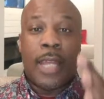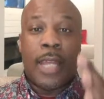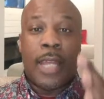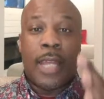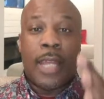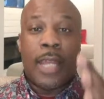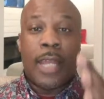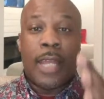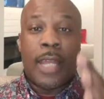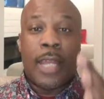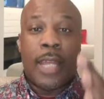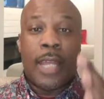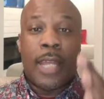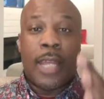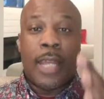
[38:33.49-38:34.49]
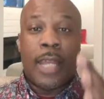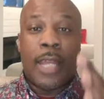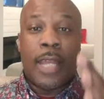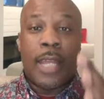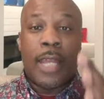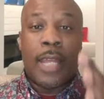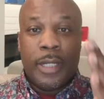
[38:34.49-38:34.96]
He would have got
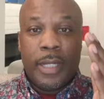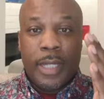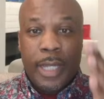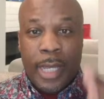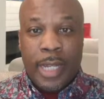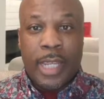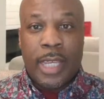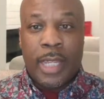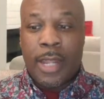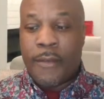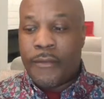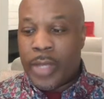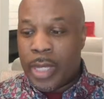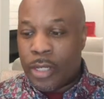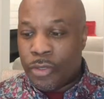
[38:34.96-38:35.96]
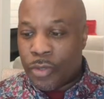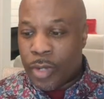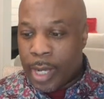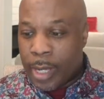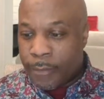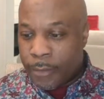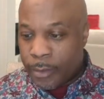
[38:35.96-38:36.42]
drafted last
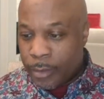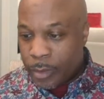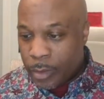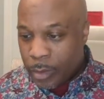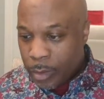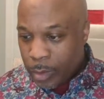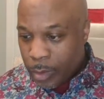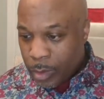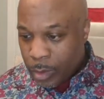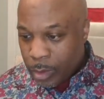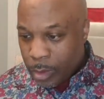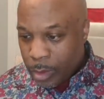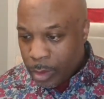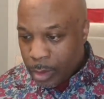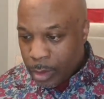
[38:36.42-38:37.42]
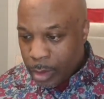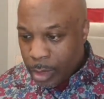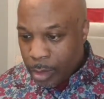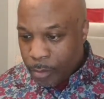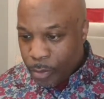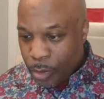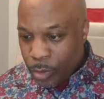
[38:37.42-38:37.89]
year in the NFL draft.